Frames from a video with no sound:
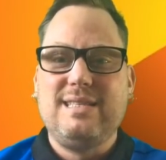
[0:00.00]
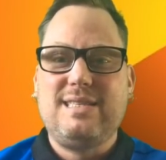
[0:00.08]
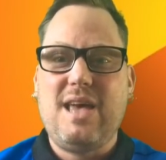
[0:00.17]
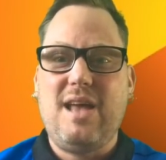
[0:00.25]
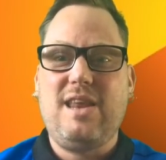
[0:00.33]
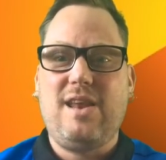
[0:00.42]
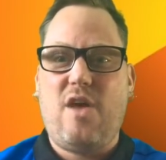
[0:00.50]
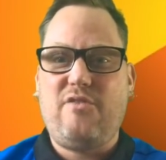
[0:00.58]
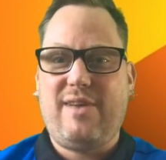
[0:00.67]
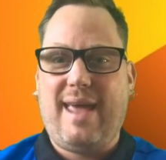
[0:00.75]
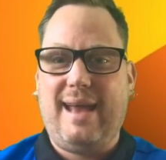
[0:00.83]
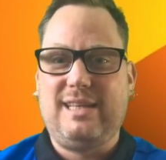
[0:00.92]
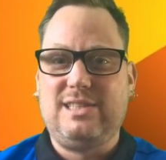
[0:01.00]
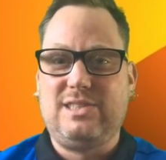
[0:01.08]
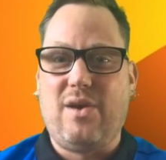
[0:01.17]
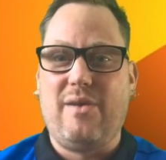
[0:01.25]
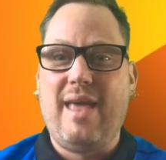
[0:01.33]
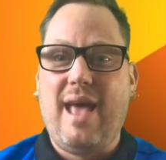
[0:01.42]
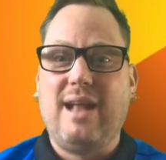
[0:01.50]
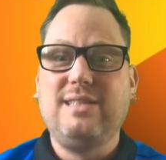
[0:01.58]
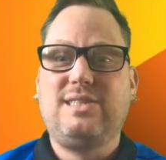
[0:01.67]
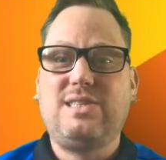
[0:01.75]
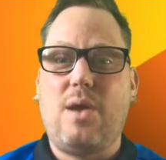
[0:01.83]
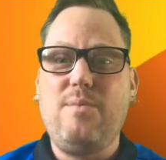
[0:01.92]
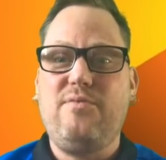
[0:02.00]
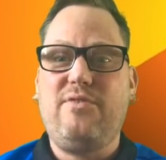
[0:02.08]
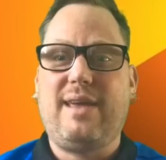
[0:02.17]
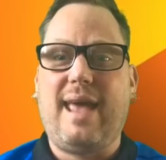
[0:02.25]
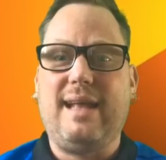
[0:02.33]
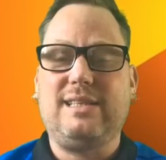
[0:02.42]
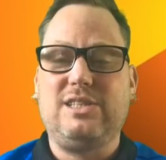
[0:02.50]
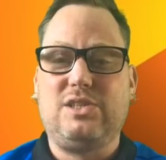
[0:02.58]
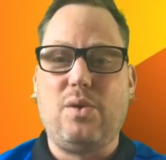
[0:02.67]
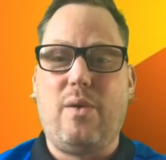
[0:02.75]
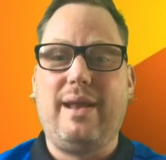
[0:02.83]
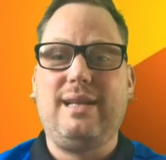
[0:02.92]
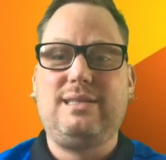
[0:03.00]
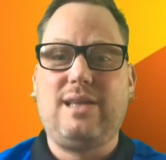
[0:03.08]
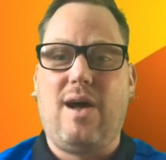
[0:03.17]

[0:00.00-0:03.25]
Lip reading: turn your notifications on, and don't forget to join